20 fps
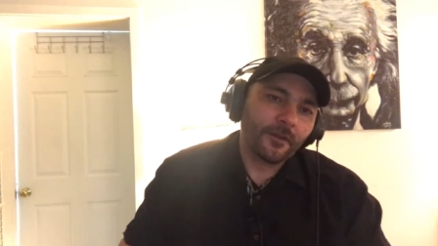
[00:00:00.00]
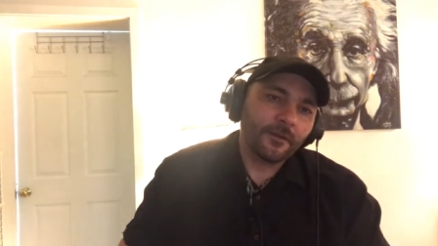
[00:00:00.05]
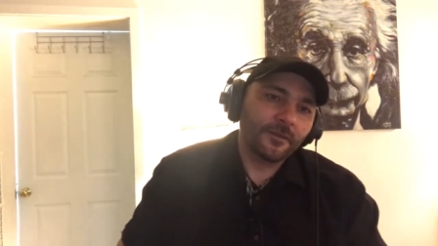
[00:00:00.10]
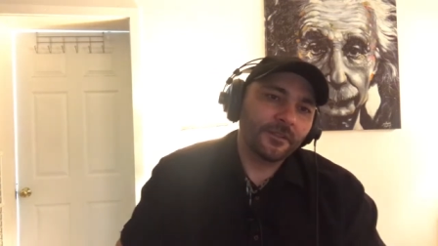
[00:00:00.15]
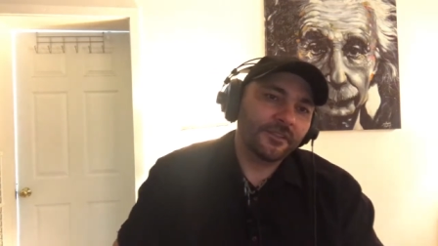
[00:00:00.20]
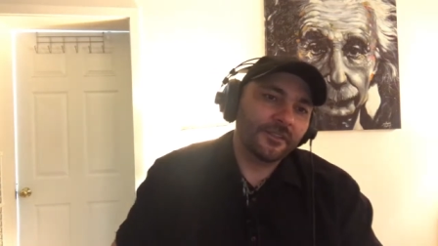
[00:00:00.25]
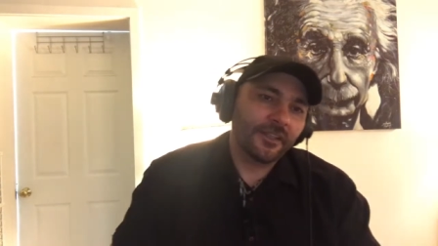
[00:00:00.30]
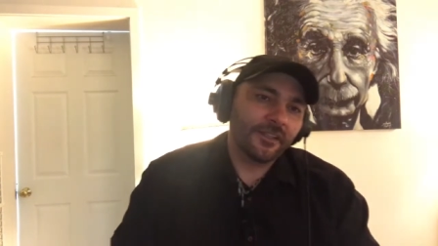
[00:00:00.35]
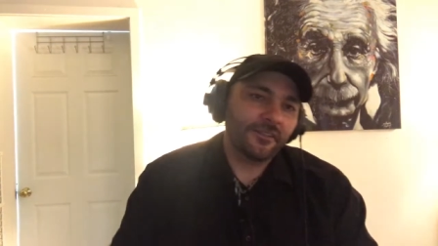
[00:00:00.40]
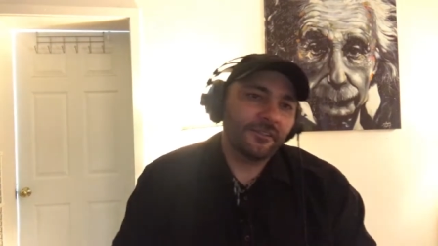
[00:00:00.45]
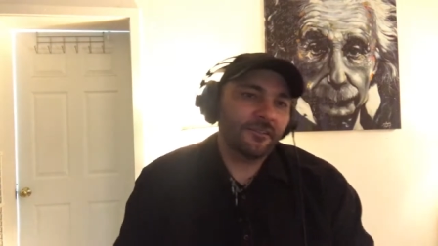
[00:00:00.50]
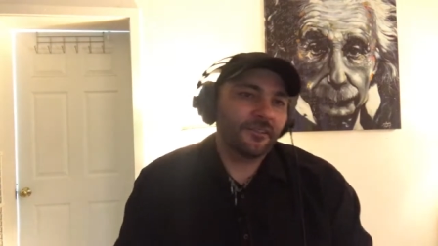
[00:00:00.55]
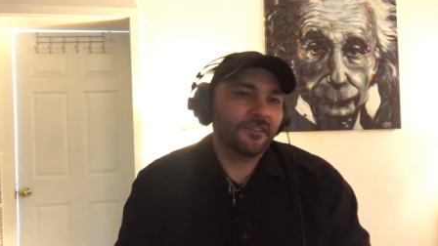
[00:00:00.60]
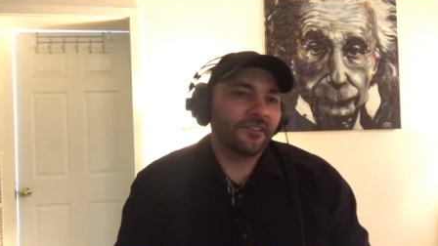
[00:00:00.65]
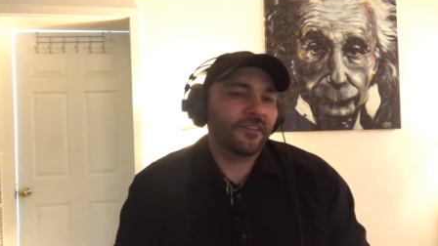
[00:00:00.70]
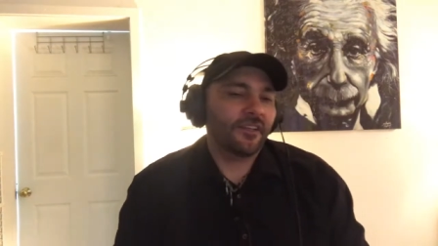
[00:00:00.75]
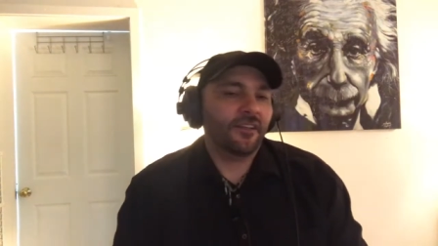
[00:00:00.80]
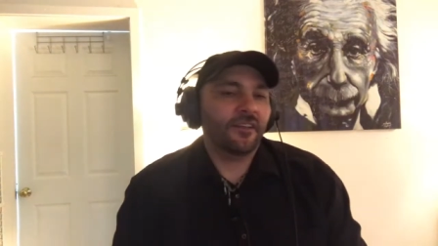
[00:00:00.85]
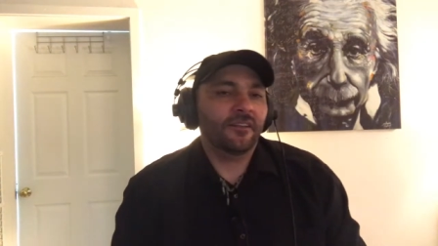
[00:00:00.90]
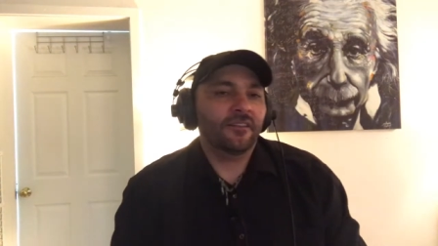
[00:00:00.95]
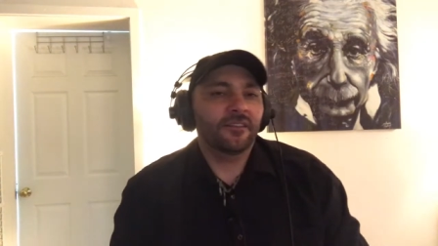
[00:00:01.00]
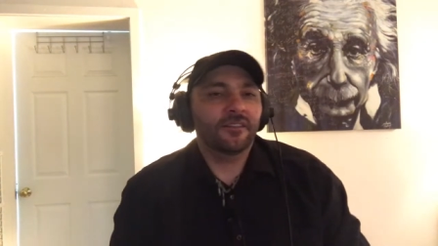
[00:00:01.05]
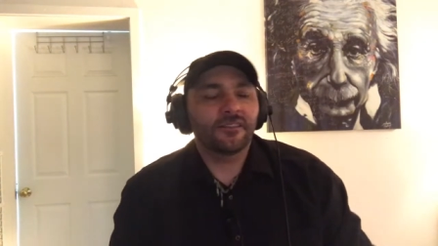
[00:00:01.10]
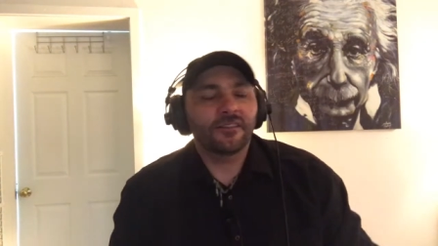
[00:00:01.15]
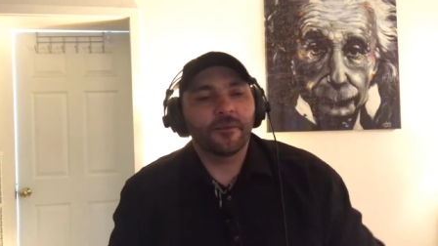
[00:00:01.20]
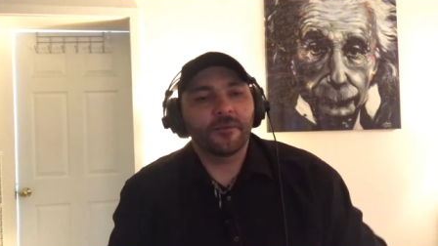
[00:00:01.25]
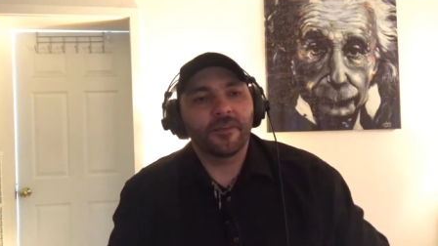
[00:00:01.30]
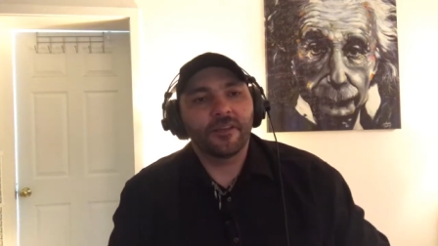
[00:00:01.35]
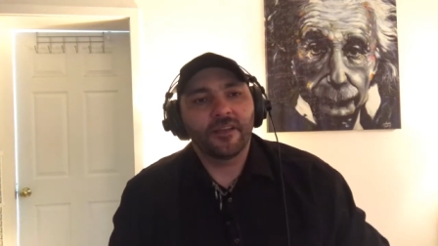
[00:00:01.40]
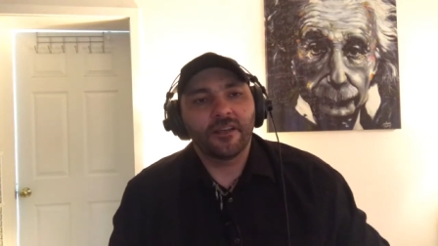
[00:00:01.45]
let's get into
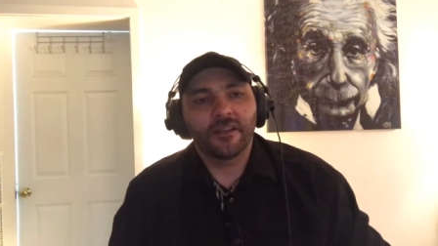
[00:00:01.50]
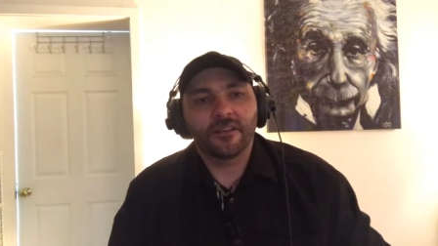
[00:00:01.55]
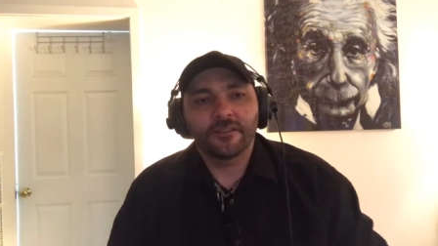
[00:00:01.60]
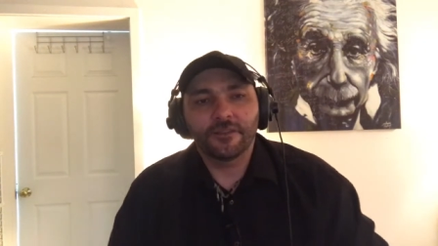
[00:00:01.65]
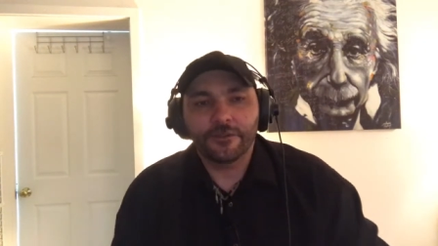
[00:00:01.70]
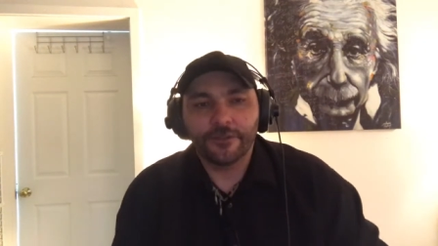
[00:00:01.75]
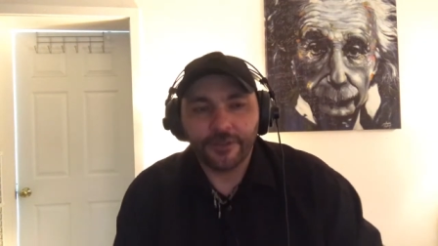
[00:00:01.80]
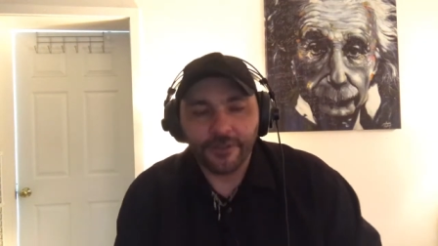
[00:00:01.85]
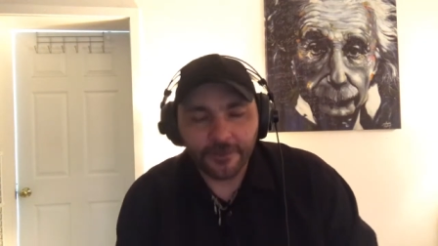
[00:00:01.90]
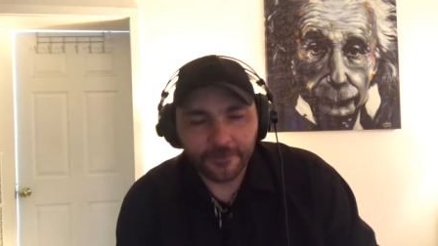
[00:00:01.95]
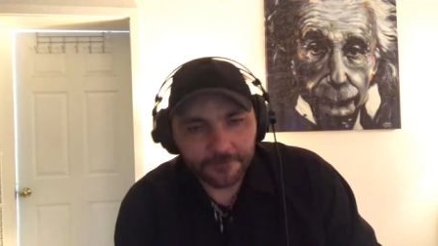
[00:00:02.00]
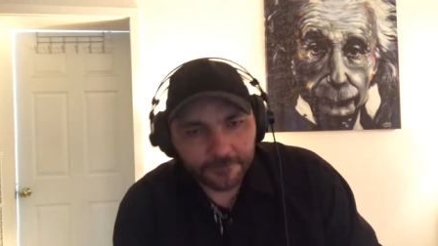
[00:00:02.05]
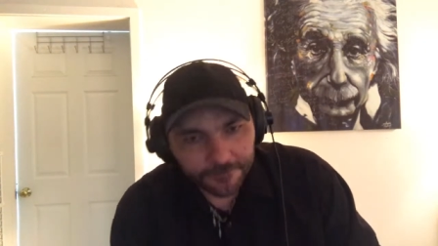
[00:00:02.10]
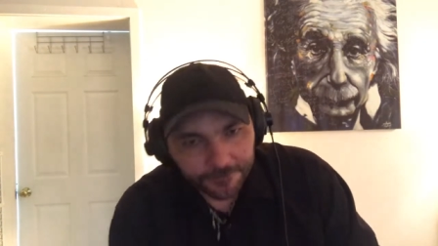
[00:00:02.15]
some of the history.